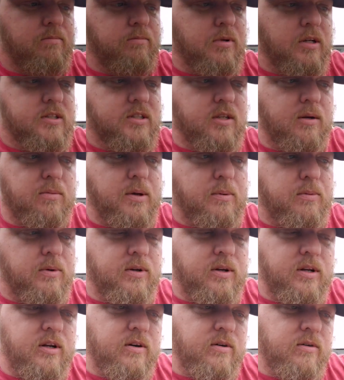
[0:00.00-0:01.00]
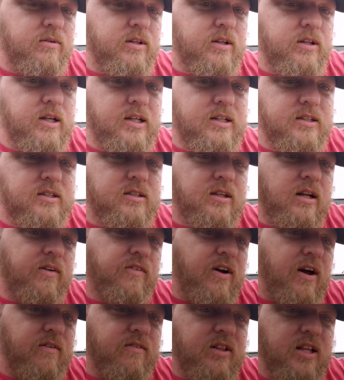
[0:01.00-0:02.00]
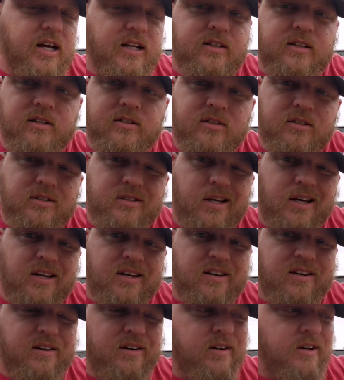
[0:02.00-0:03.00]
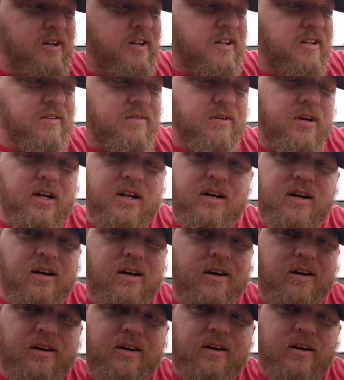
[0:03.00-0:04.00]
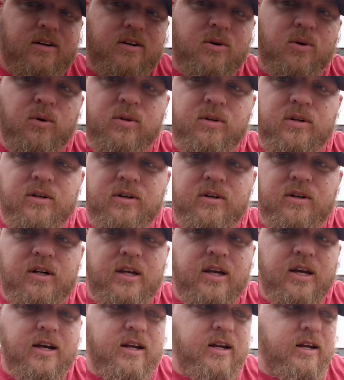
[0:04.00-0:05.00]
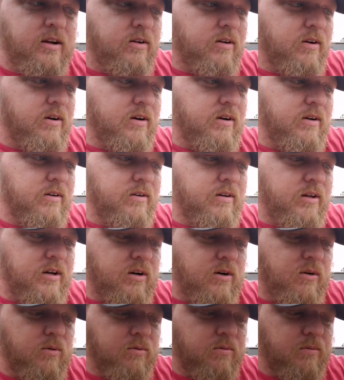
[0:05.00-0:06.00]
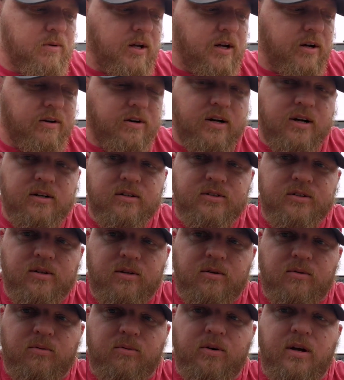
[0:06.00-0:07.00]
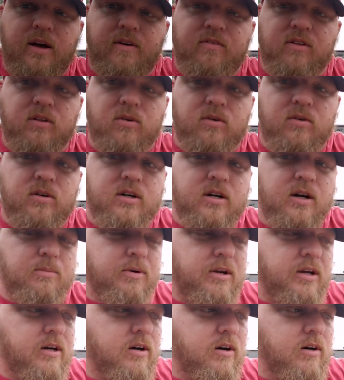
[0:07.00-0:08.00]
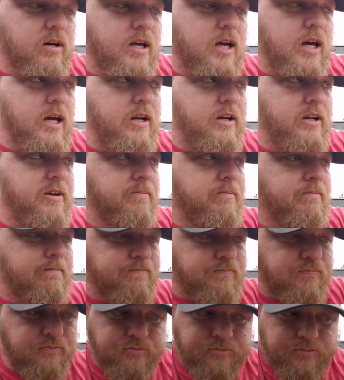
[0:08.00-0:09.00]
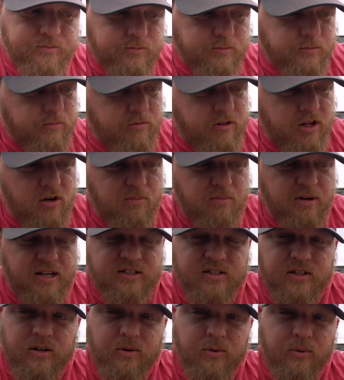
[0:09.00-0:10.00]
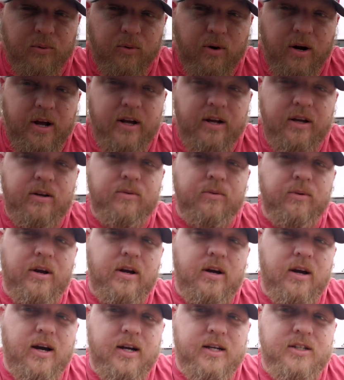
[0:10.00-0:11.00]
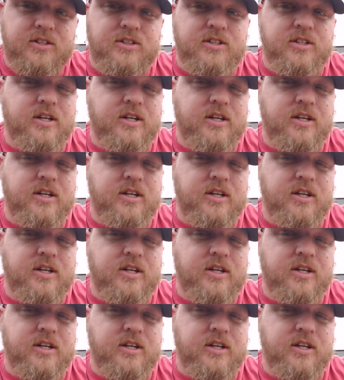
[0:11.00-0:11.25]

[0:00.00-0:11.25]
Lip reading: But some people, you know, instead of having that, they'll just take a cooler, a Yeti, or, you know, here in Arizona we have a local company called Canyon who makes a great ice